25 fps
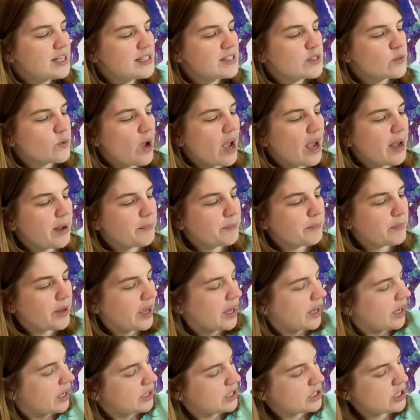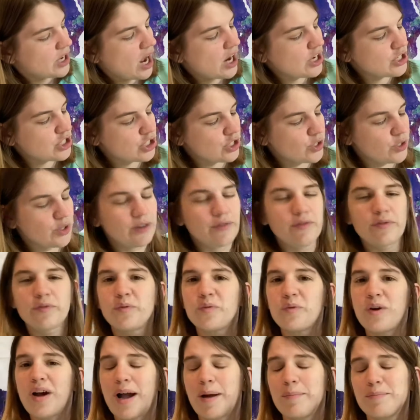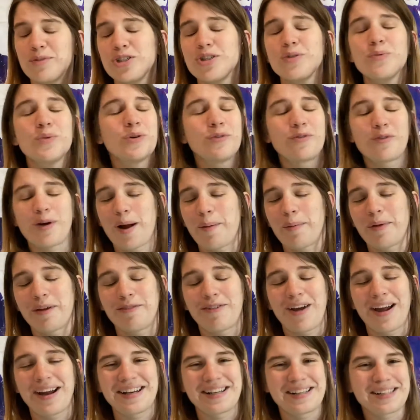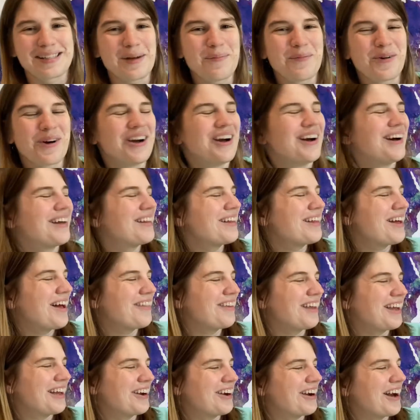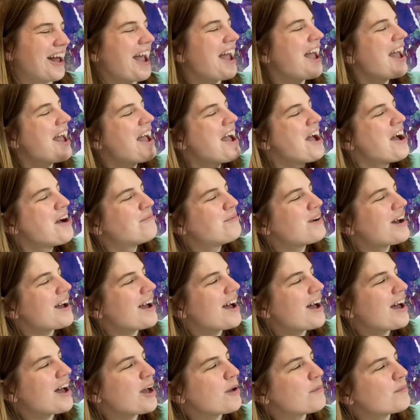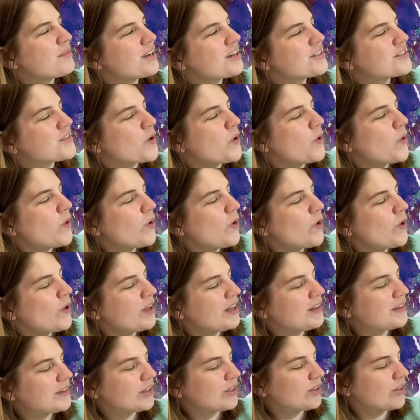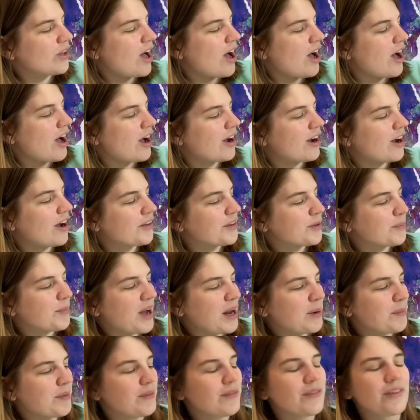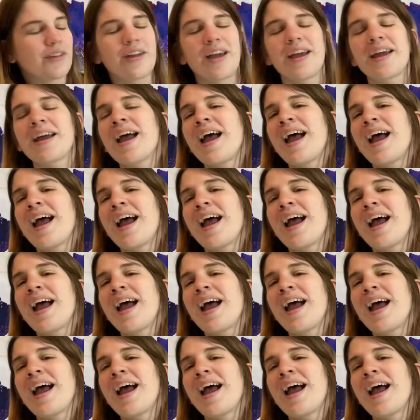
So I'm sure we'll probably find it somewhere on the internet. But there's a hole in the log on the bottom of the lake.